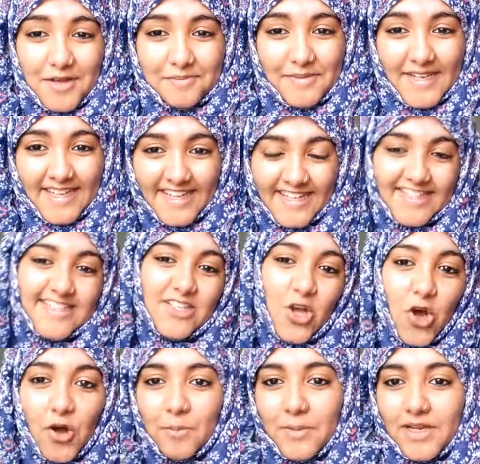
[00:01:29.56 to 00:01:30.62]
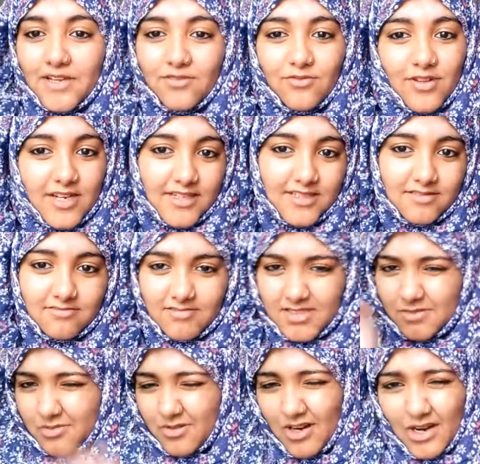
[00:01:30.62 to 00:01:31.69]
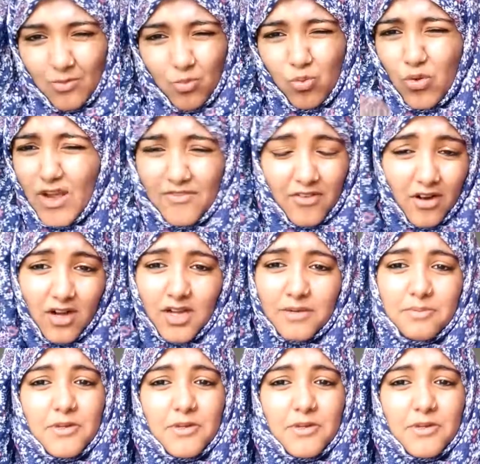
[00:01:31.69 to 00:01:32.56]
Please comment, rate, subscribe, whatever.